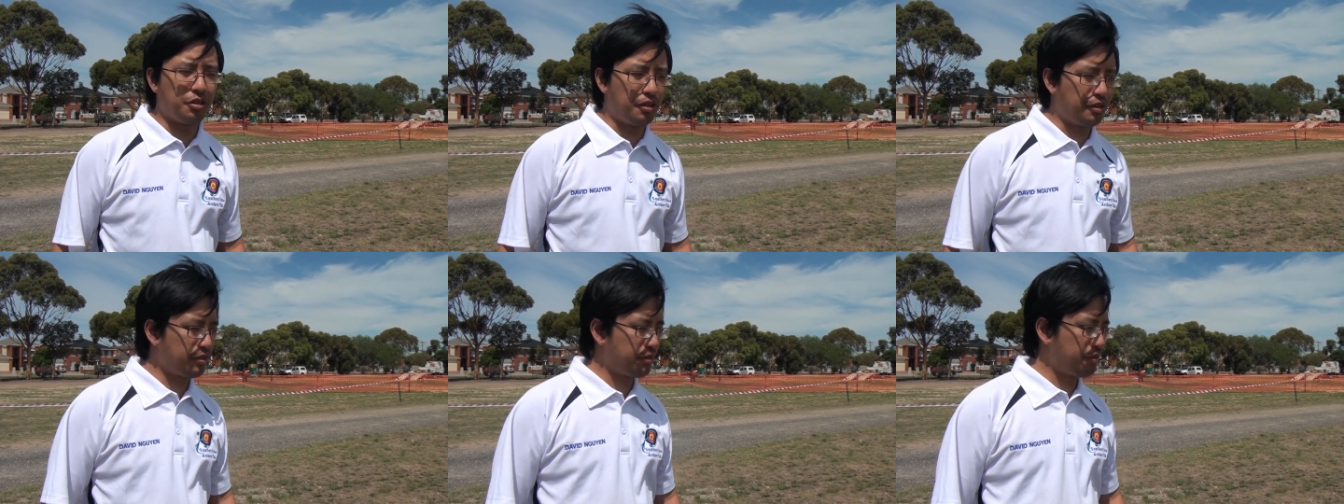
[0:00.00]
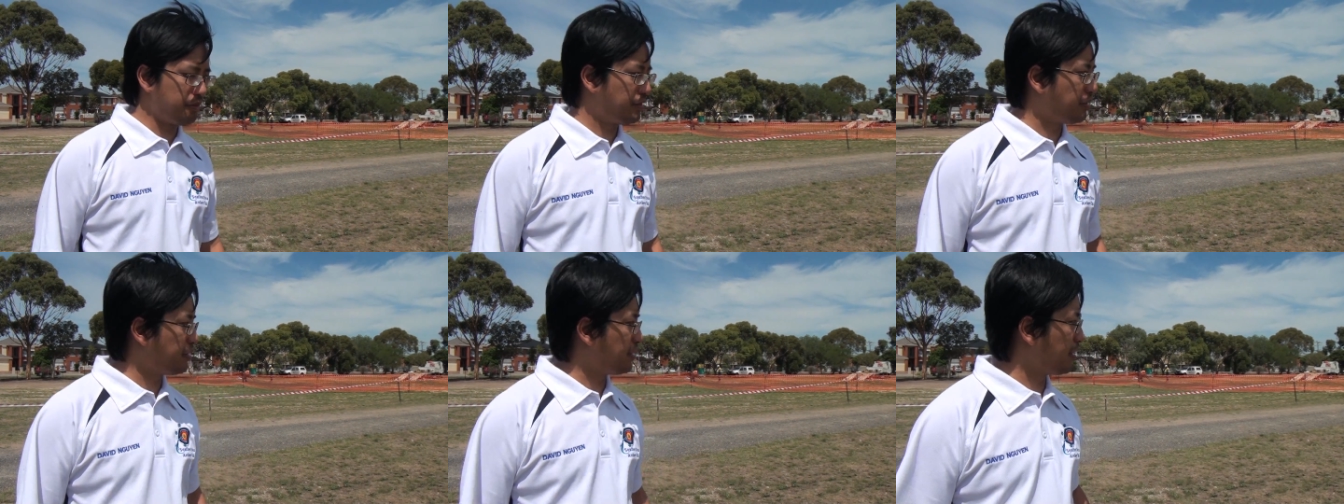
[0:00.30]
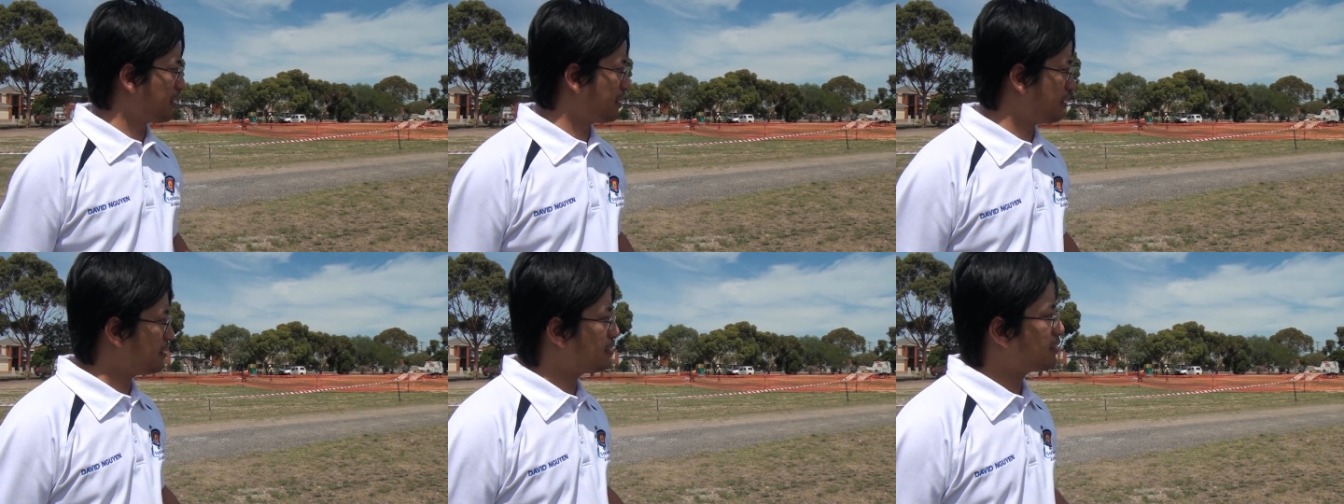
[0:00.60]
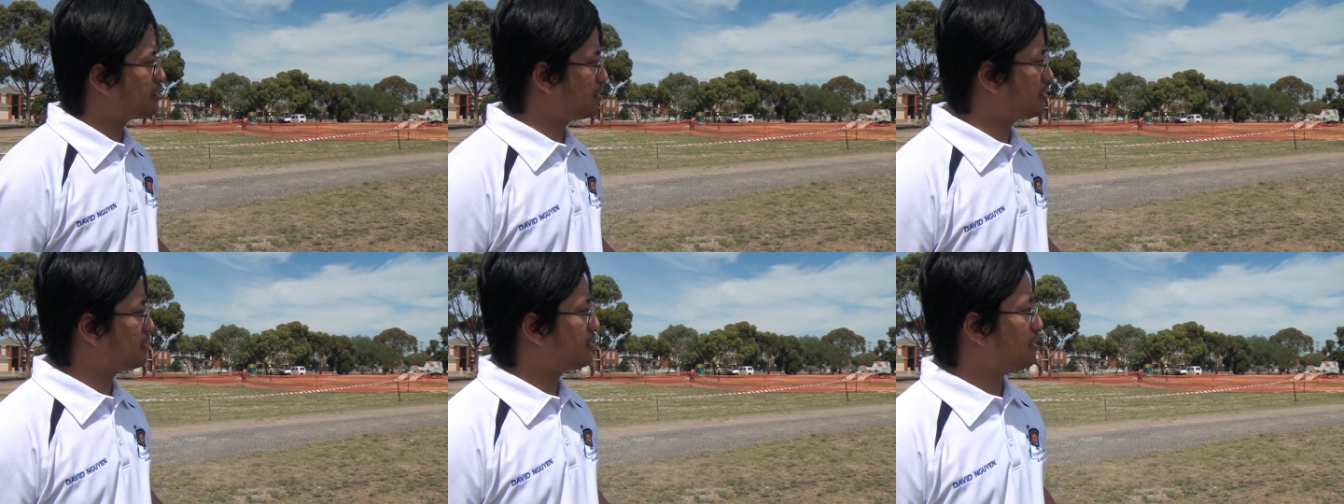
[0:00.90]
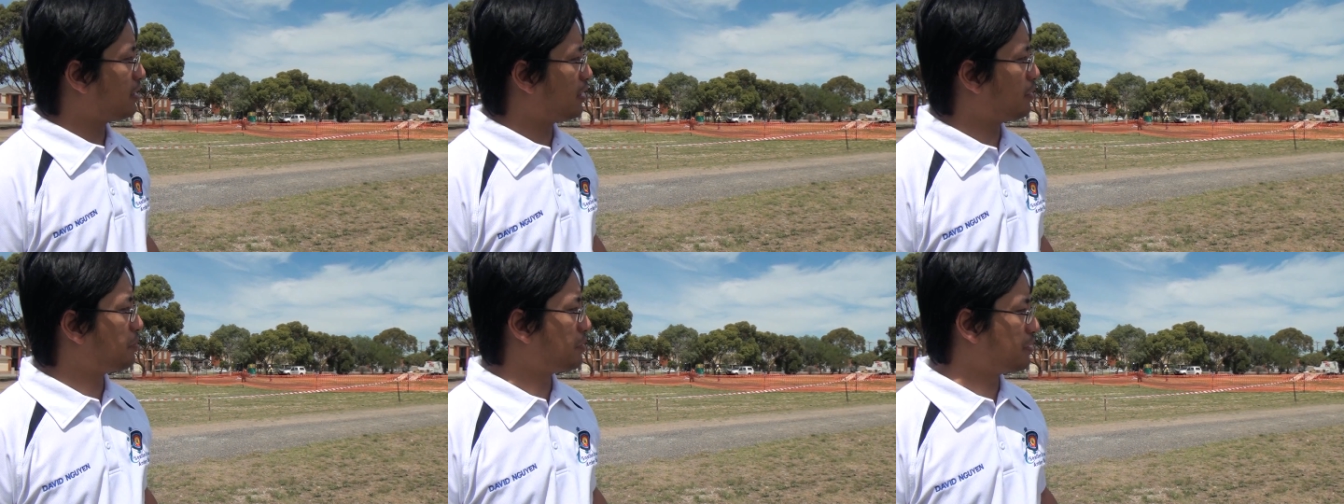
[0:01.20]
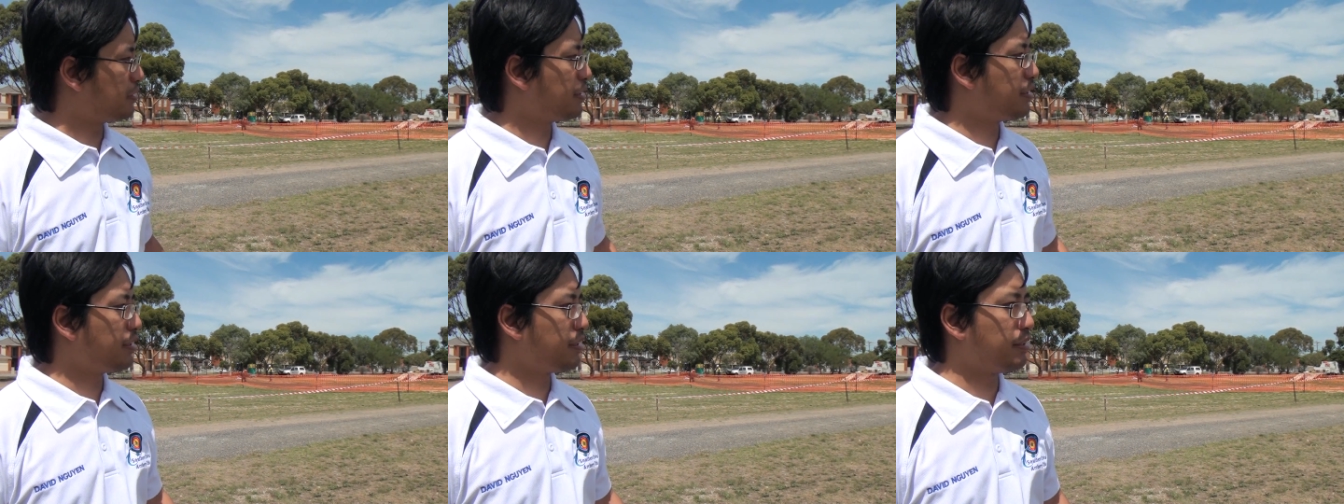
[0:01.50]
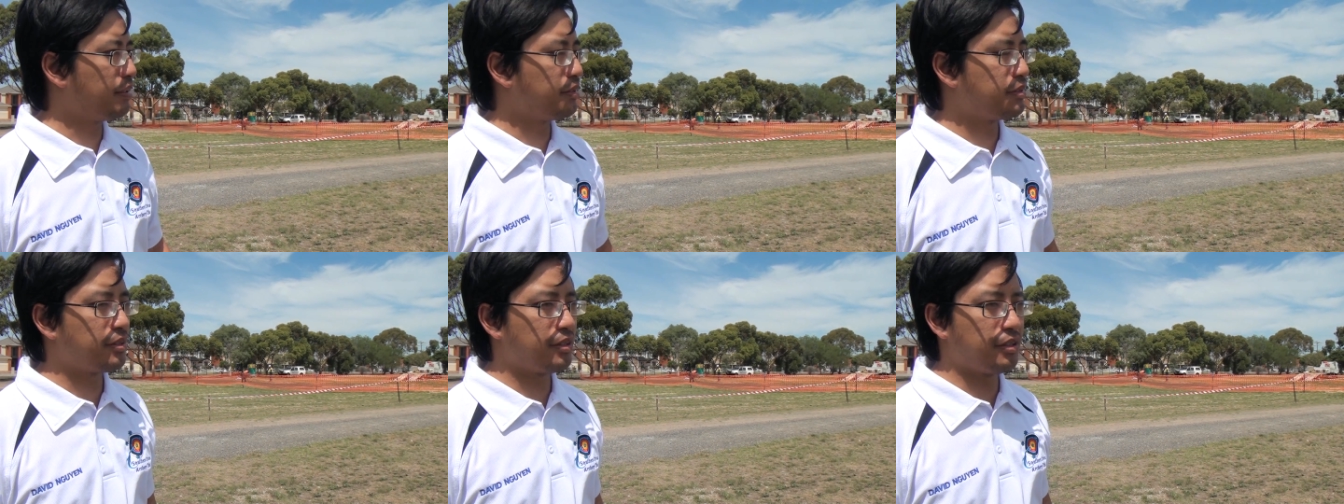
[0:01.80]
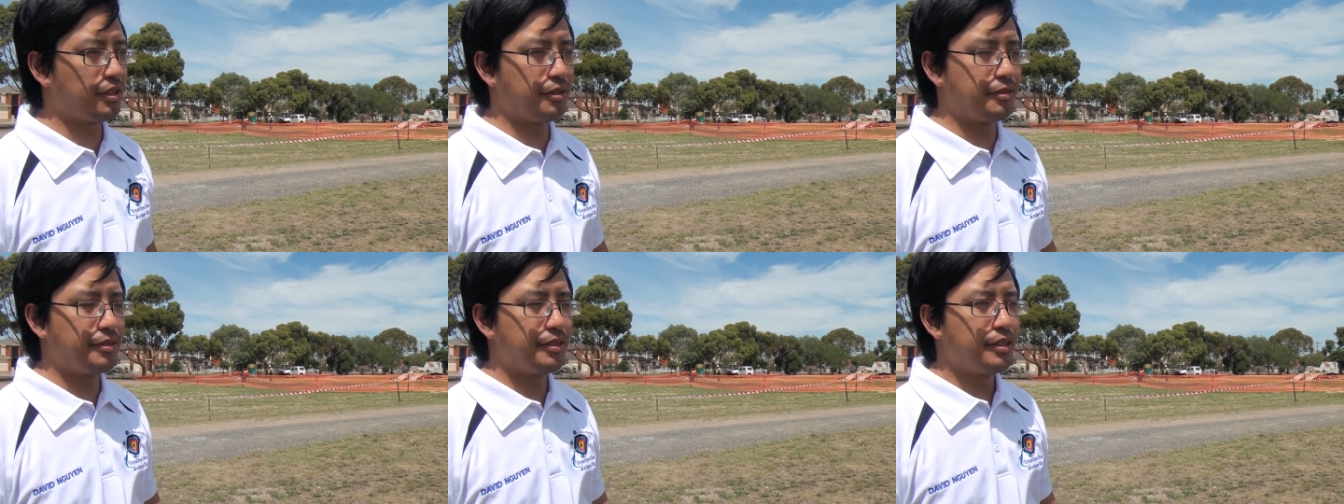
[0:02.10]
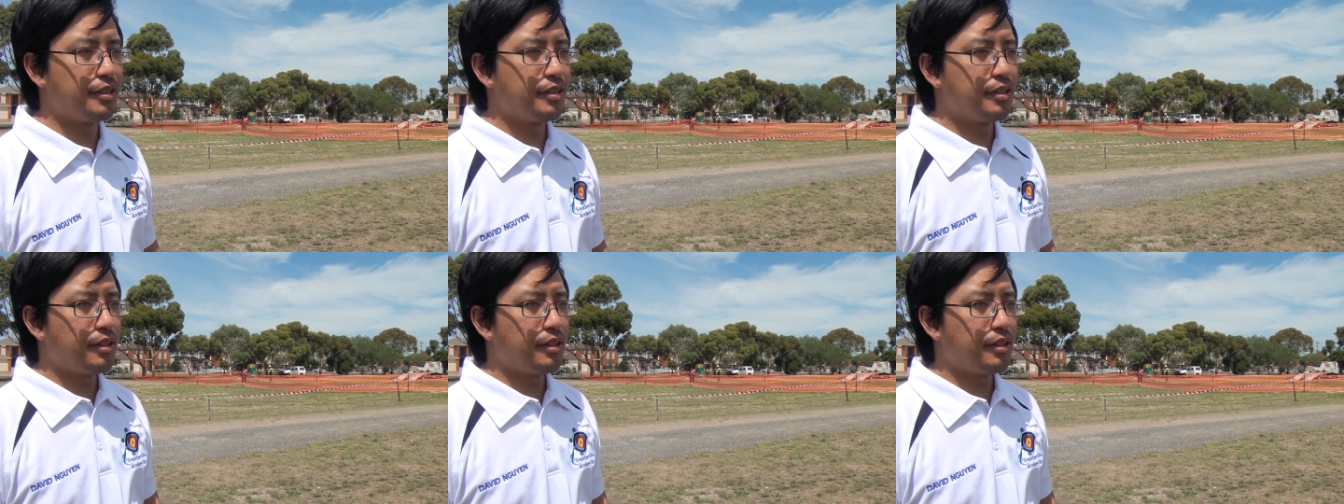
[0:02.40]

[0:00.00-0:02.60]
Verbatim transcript: shock to see this happen here. So